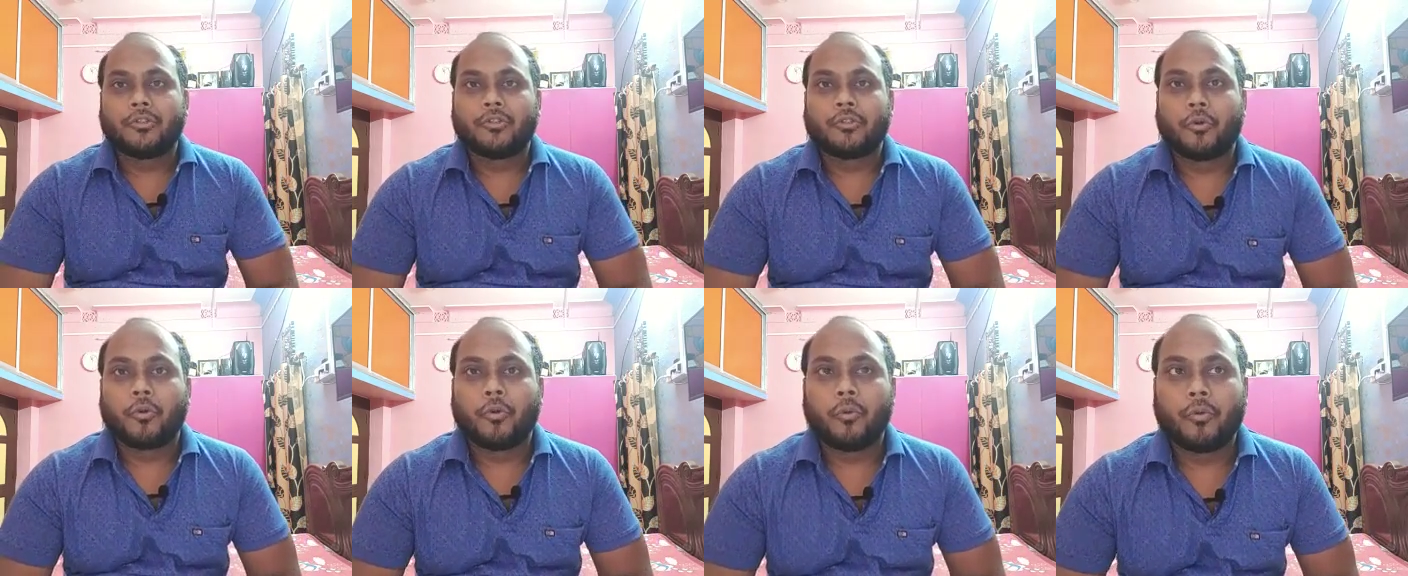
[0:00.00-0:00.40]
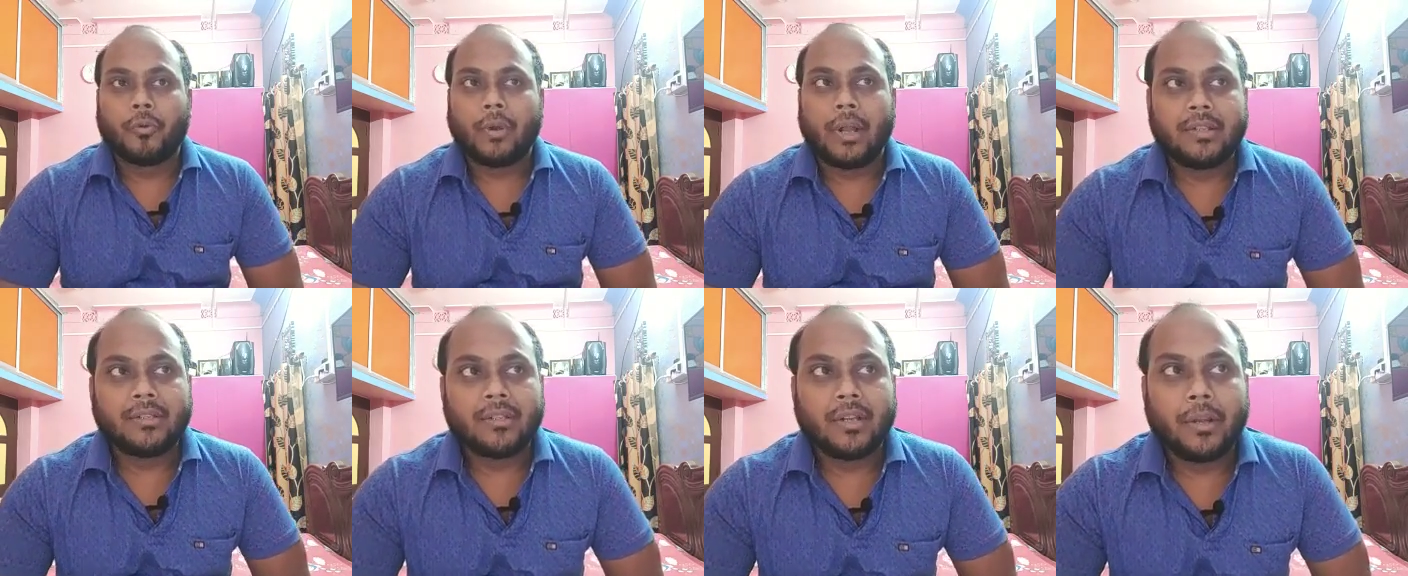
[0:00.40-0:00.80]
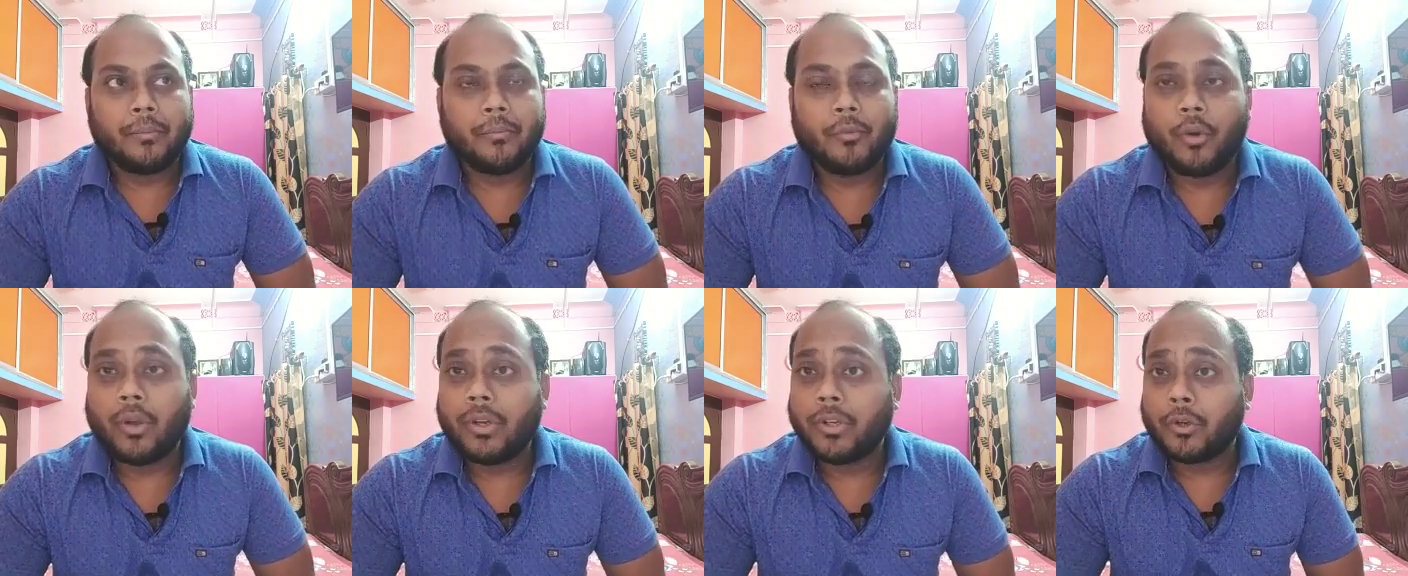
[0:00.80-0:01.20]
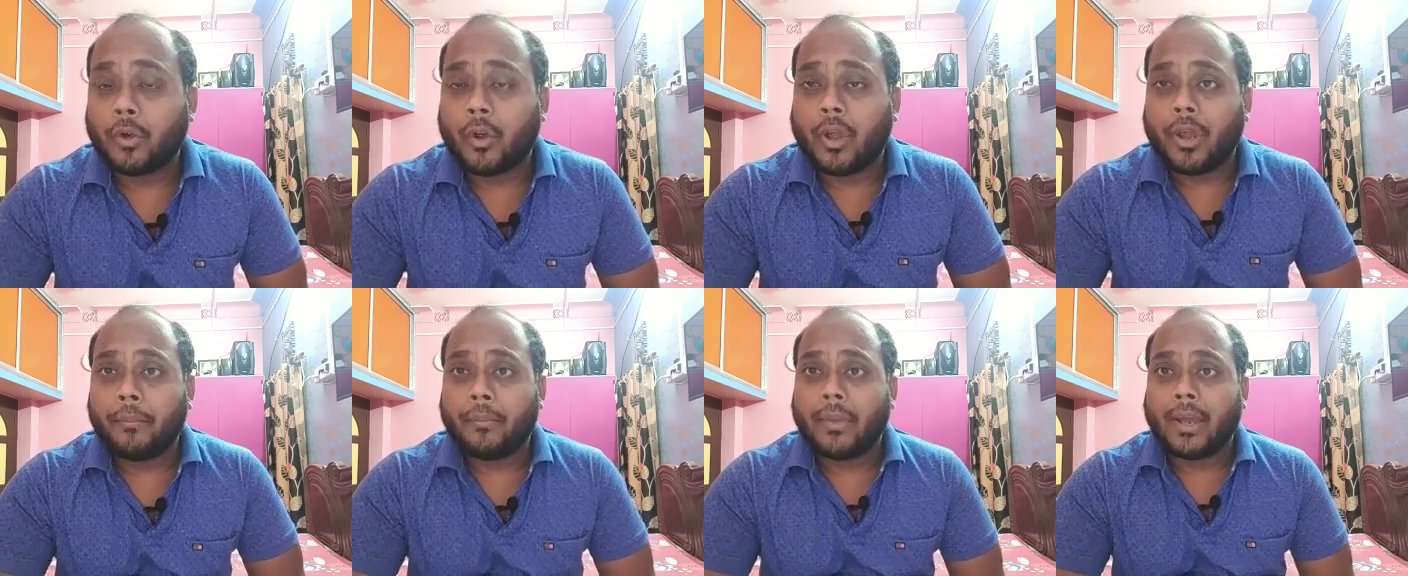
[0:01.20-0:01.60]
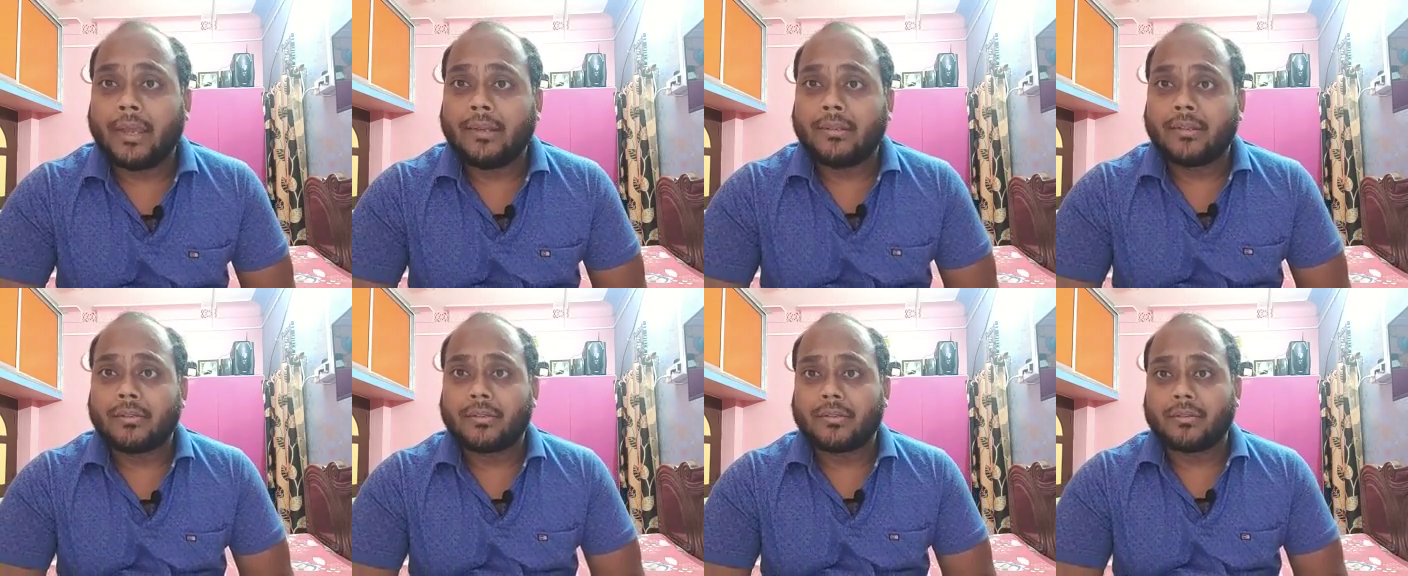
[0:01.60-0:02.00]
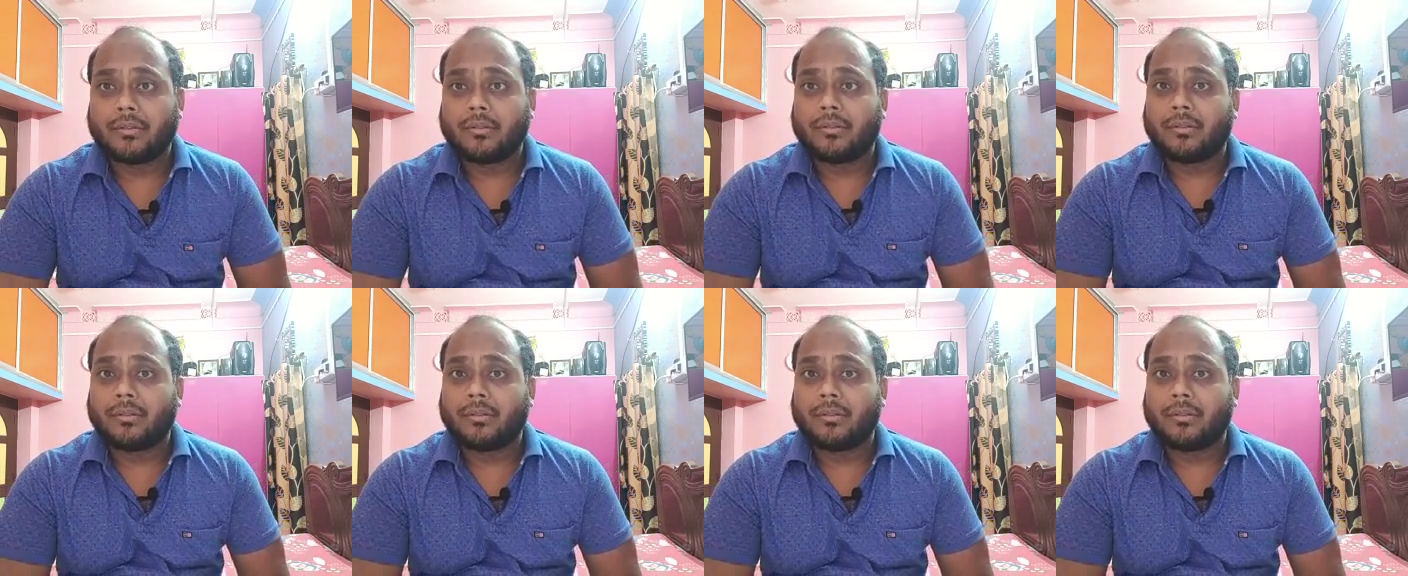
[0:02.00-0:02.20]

So Raja Ram Mohan Roy, by just